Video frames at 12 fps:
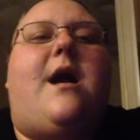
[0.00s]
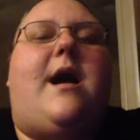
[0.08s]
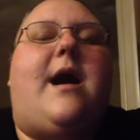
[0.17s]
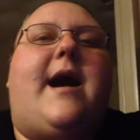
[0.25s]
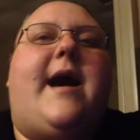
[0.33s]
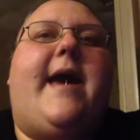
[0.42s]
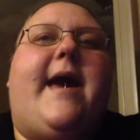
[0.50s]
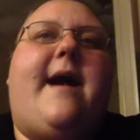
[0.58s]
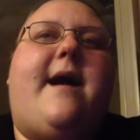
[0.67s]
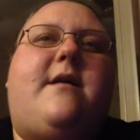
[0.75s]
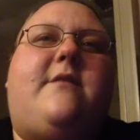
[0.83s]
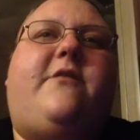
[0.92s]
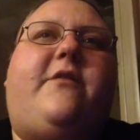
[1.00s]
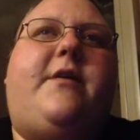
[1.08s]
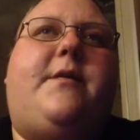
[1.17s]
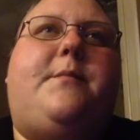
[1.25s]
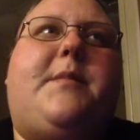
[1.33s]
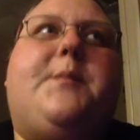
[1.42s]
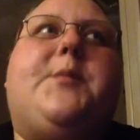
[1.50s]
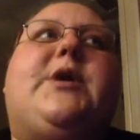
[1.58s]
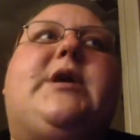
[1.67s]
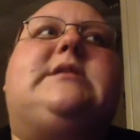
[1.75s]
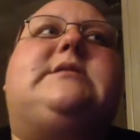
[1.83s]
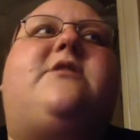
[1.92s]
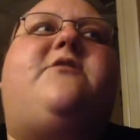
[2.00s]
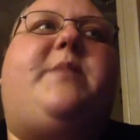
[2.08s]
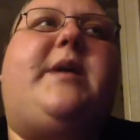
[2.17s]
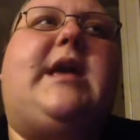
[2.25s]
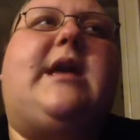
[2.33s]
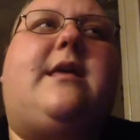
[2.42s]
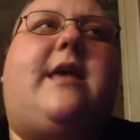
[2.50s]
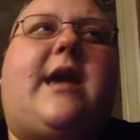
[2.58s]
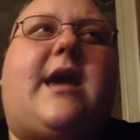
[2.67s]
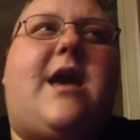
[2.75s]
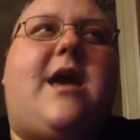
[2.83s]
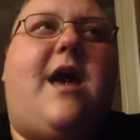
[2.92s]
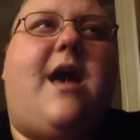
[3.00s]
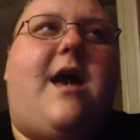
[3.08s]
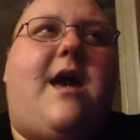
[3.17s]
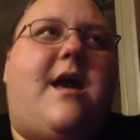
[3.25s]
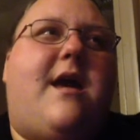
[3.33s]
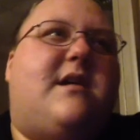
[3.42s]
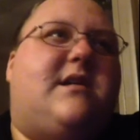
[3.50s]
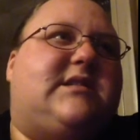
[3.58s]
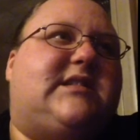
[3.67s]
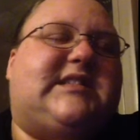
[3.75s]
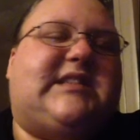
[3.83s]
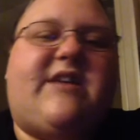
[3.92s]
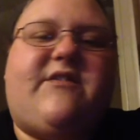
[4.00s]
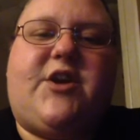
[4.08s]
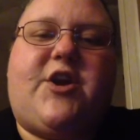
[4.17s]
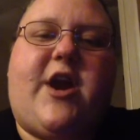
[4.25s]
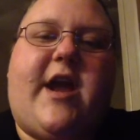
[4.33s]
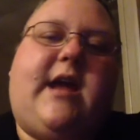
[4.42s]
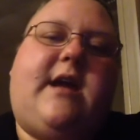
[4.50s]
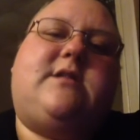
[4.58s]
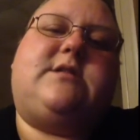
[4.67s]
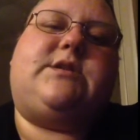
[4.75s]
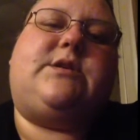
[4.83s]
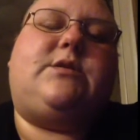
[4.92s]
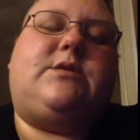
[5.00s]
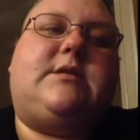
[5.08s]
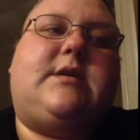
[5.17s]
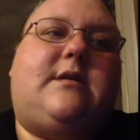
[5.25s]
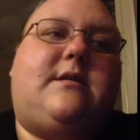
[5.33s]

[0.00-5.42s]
I have memories of being like 7 or 8 years old